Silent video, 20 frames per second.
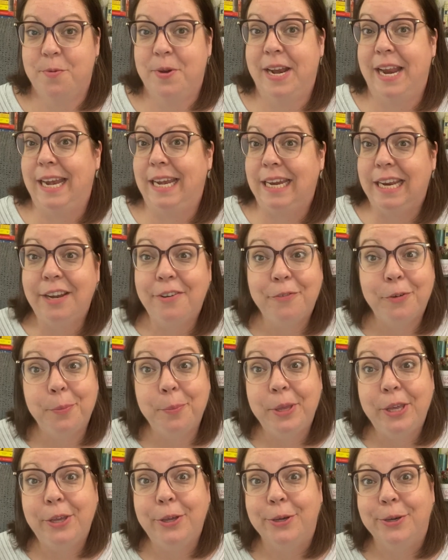what I need
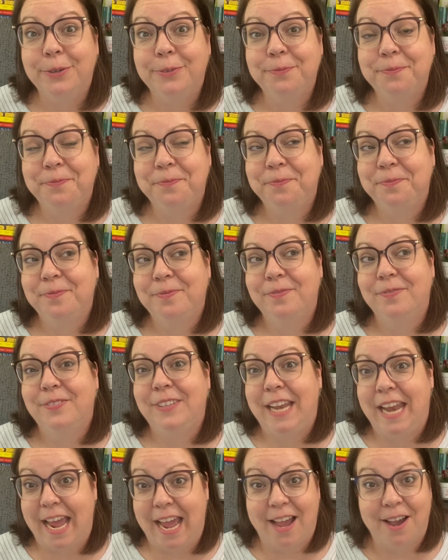from you
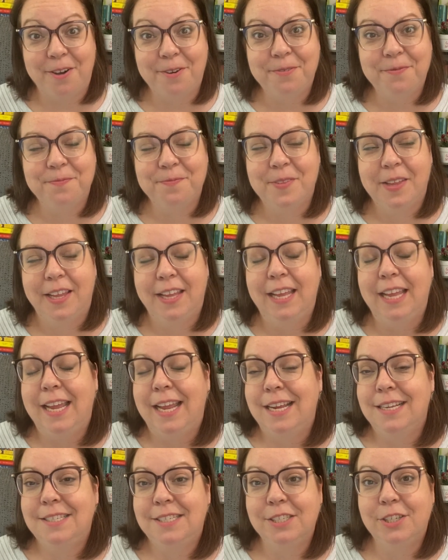now
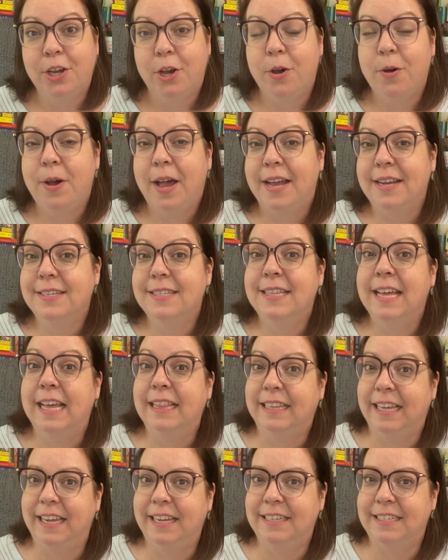is to go onto
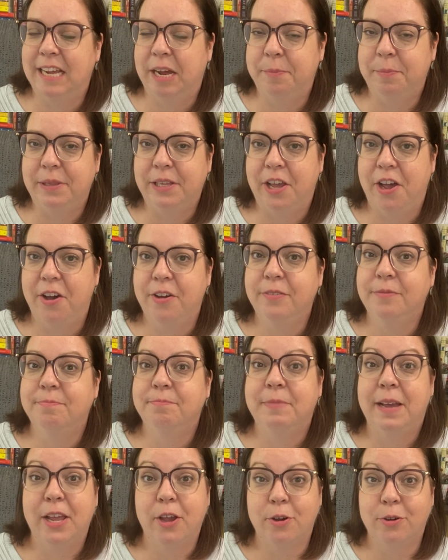that link down below,
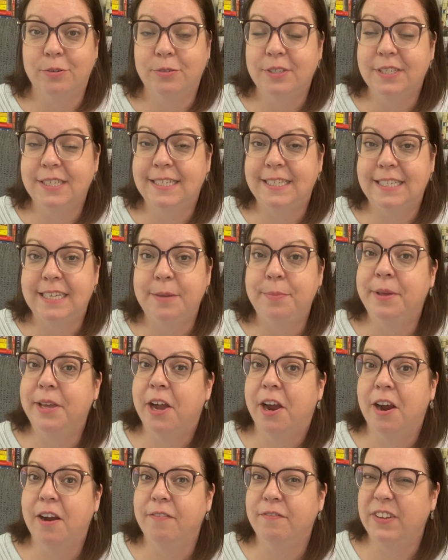my own
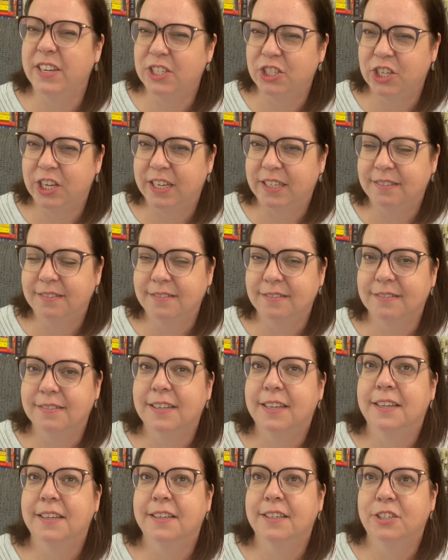TBR fiction
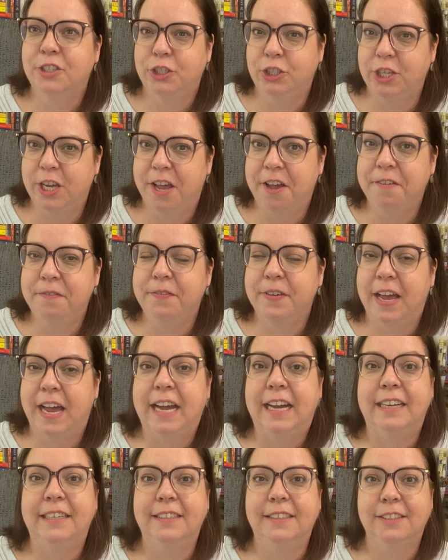shelf
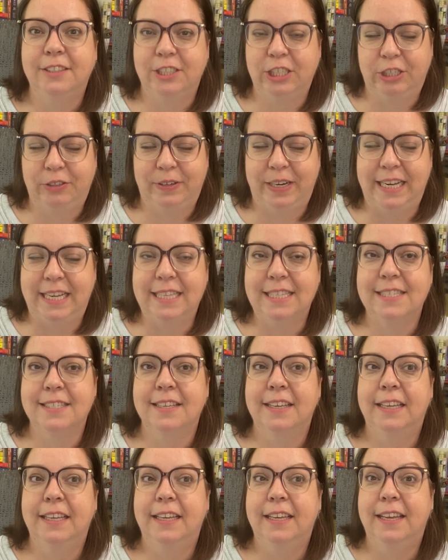on
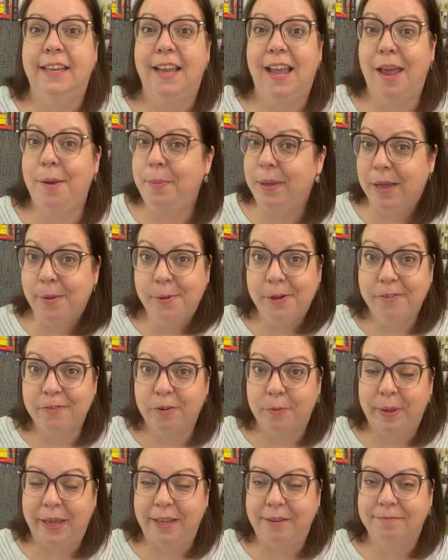Goodreads, and pick a book
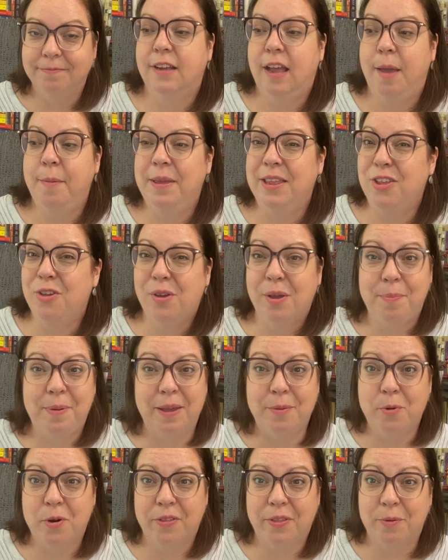for me. I mean, you could
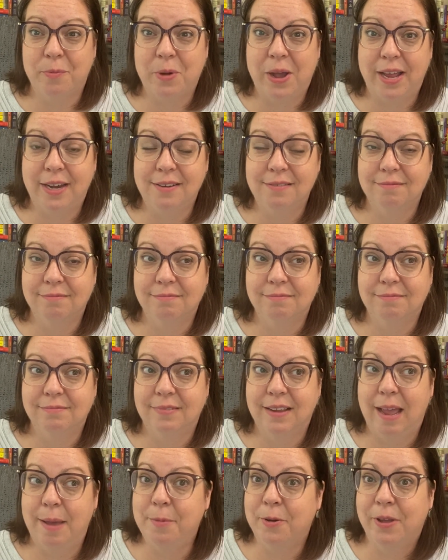pick more than one.
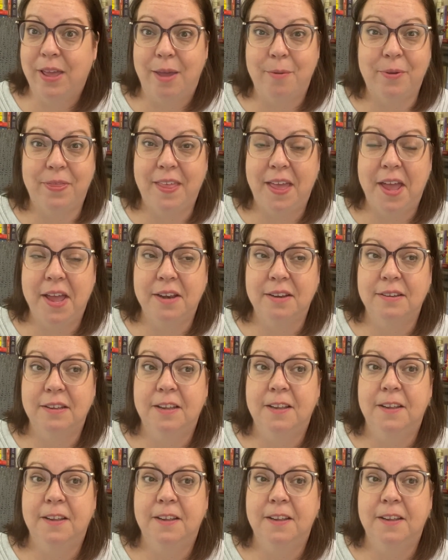I'm okay with that.